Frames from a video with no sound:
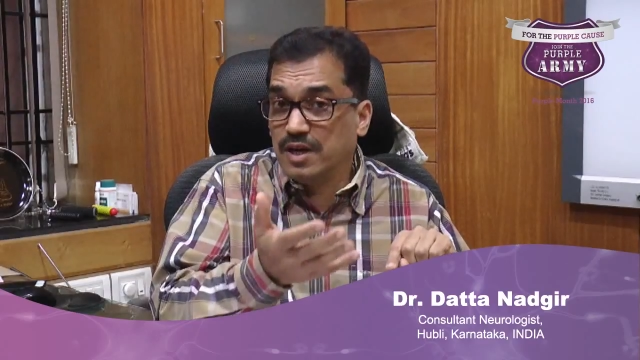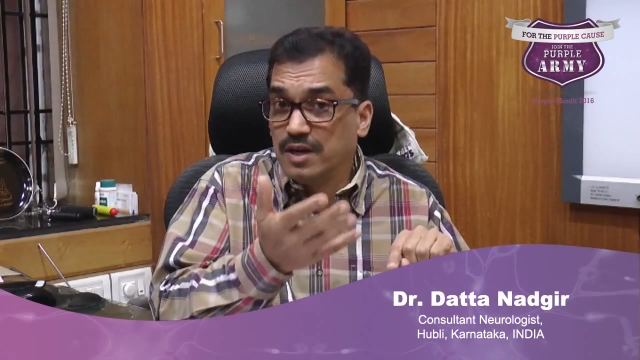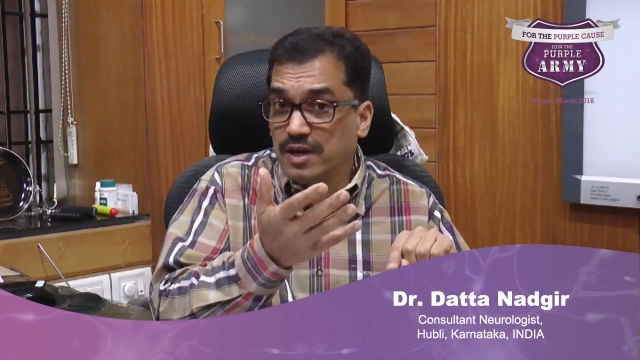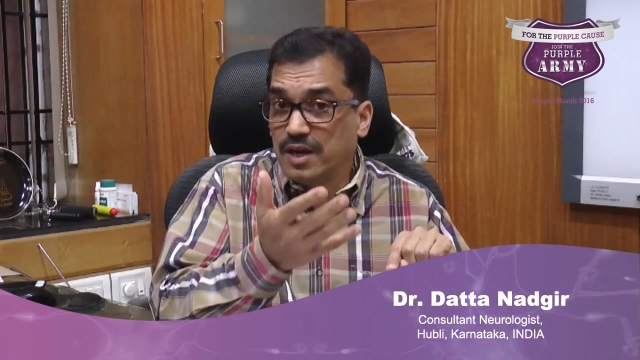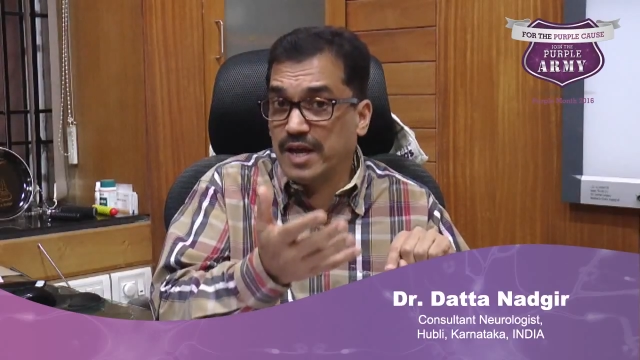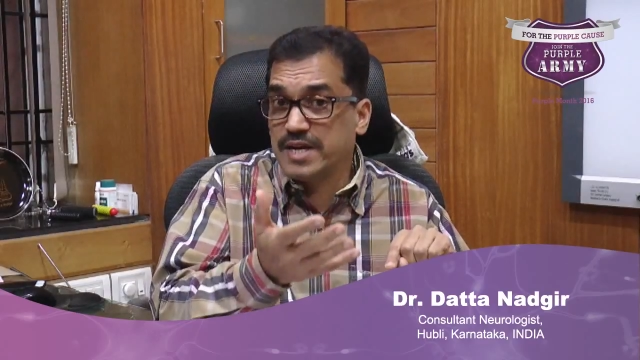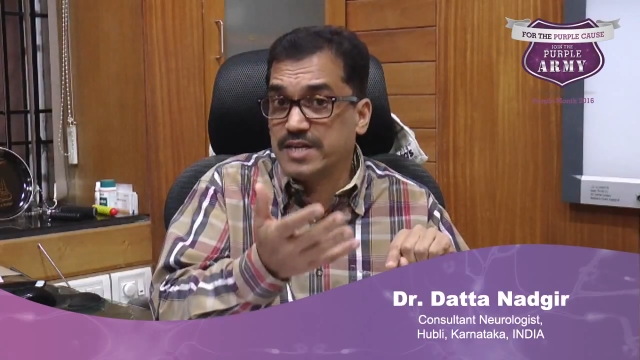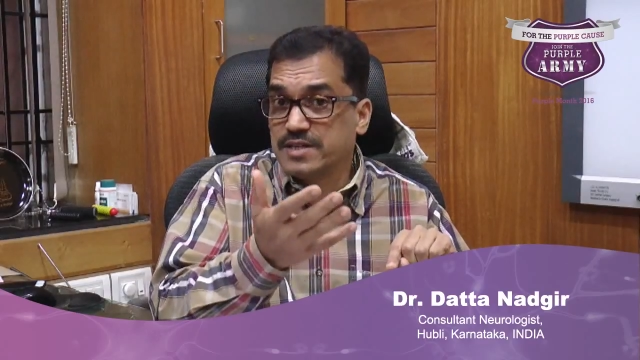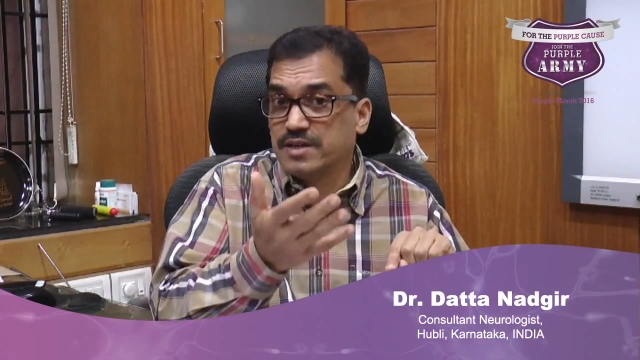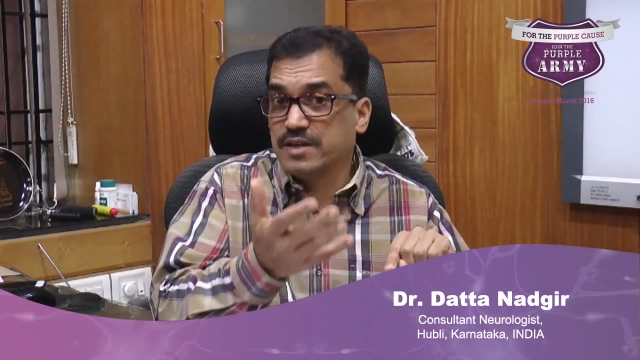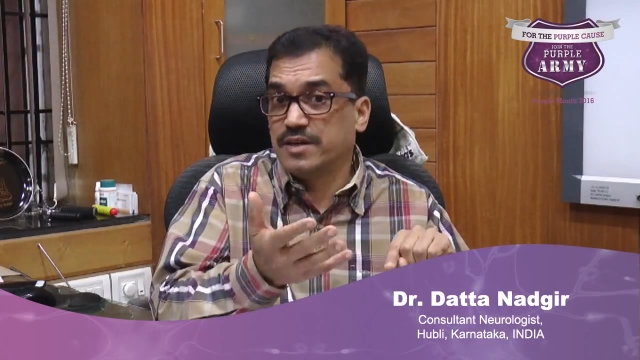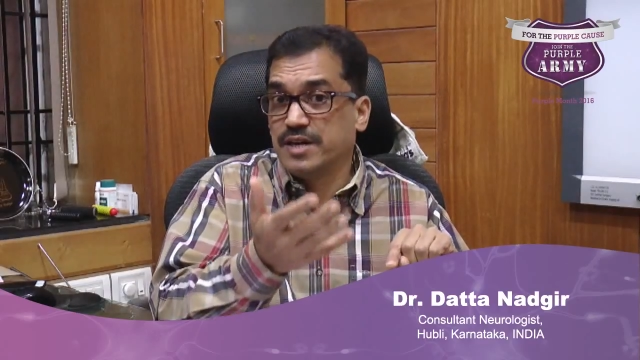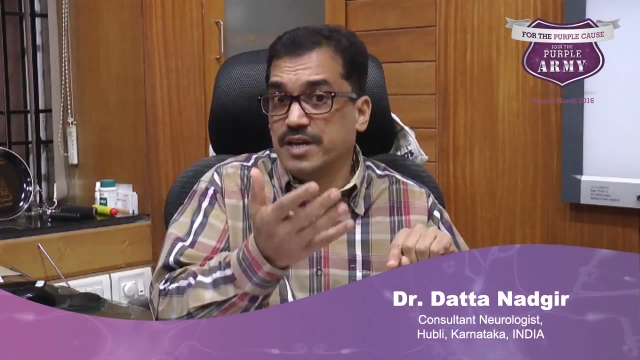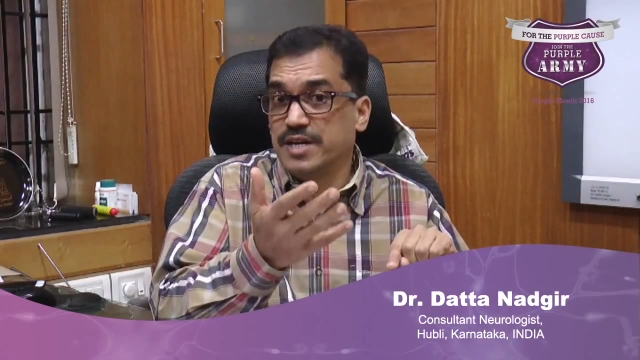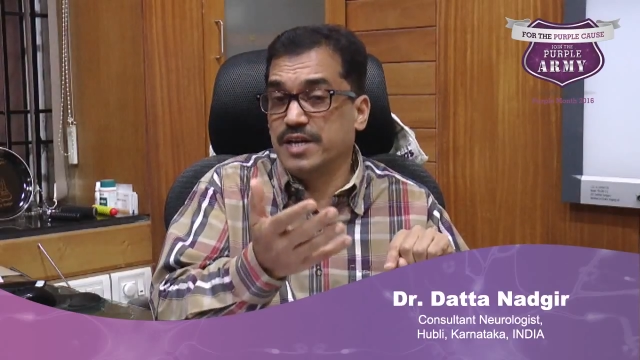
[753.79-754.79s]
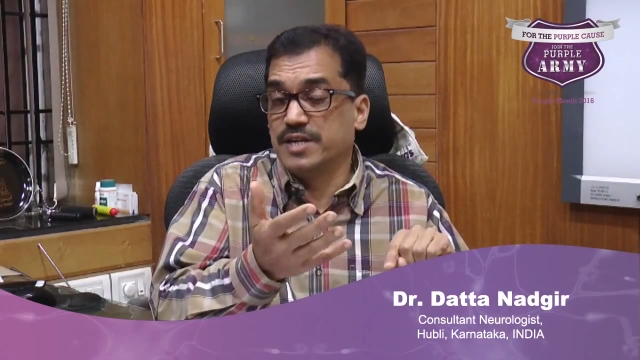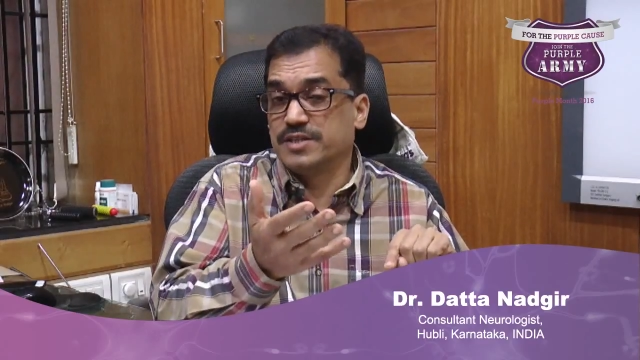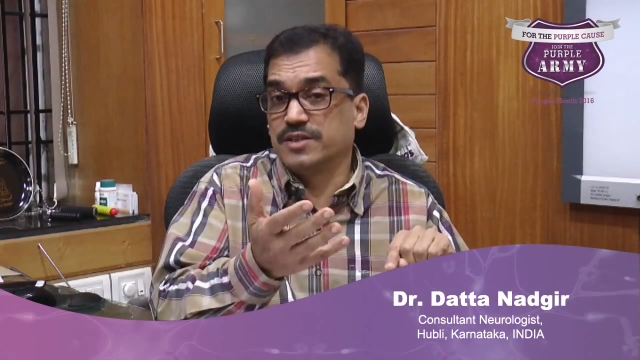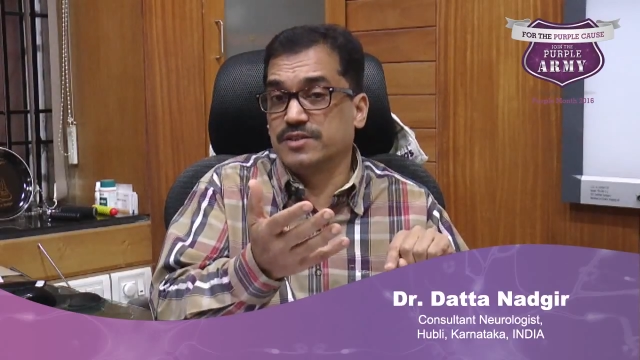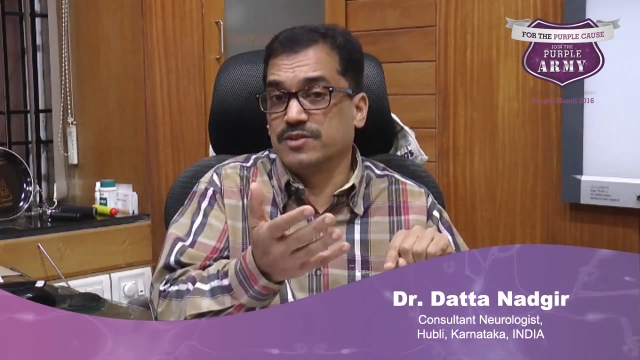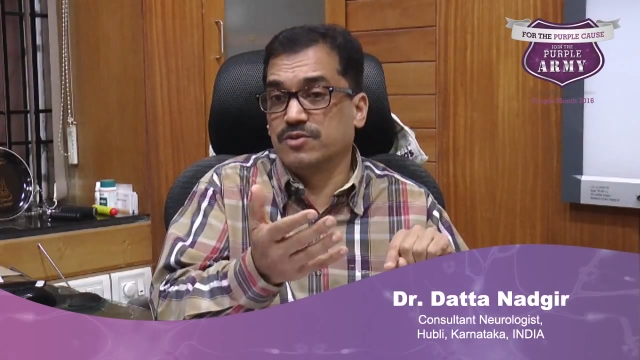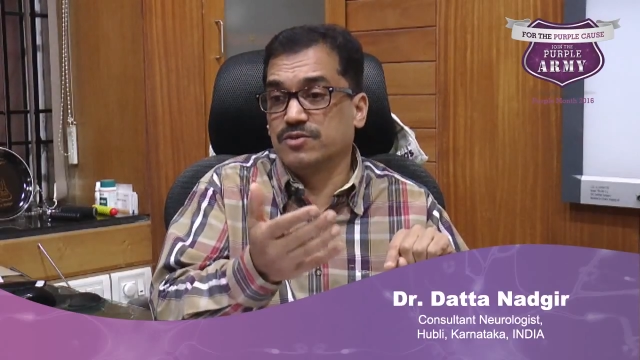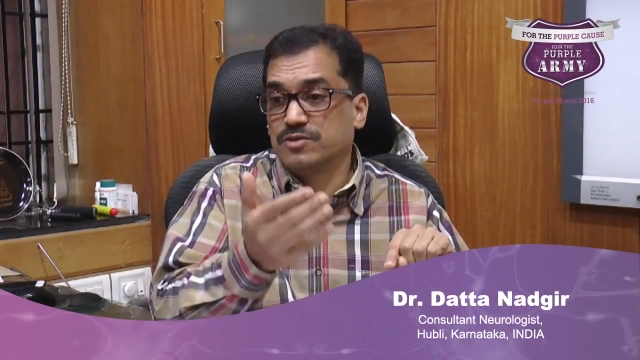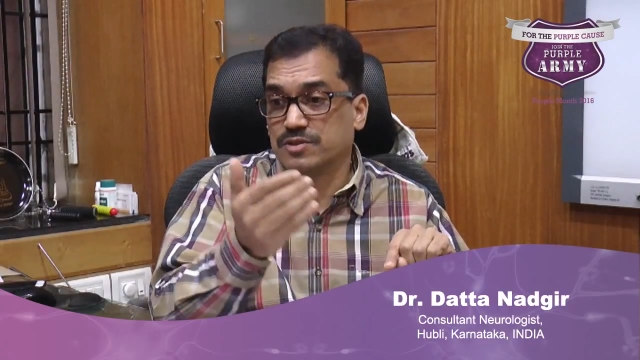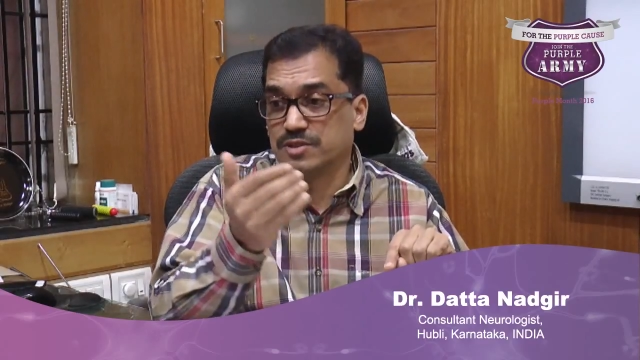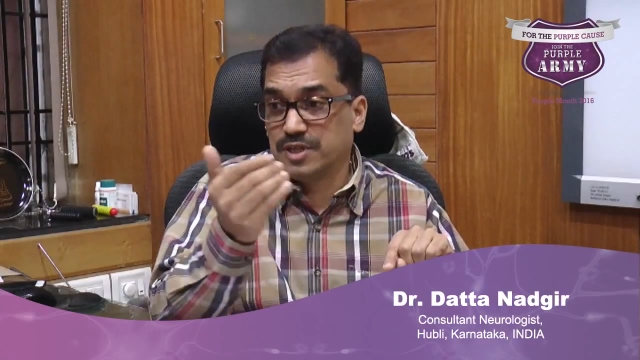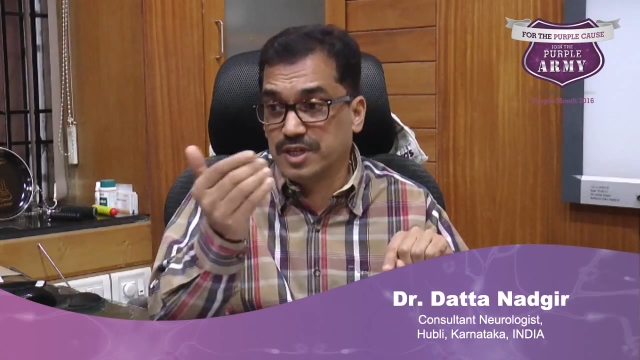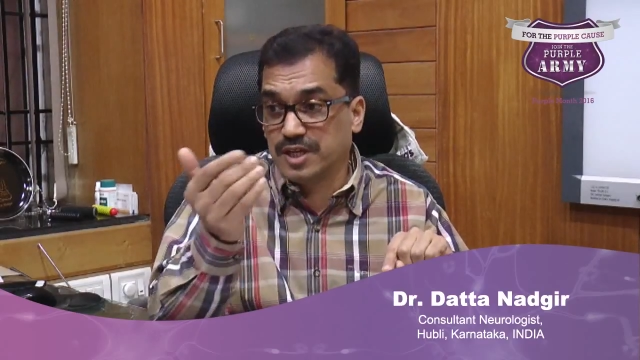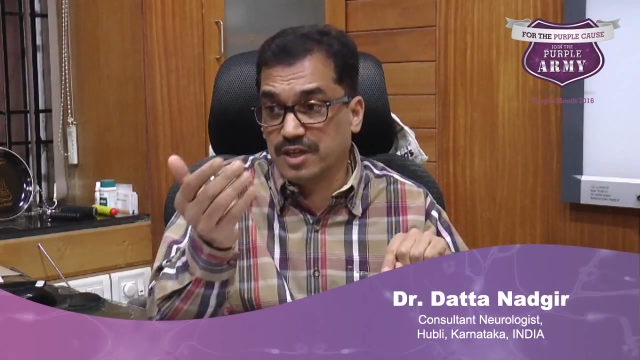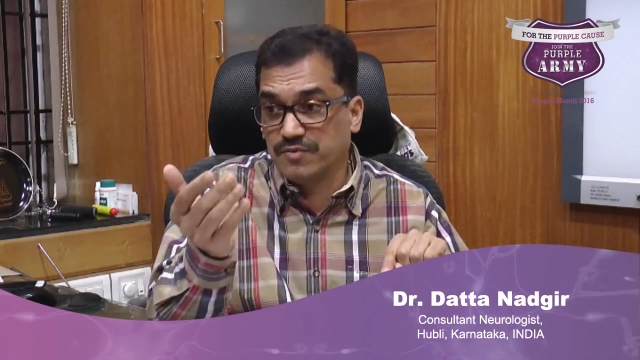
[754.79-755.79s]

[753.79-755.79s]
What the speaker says: light radiations, sitting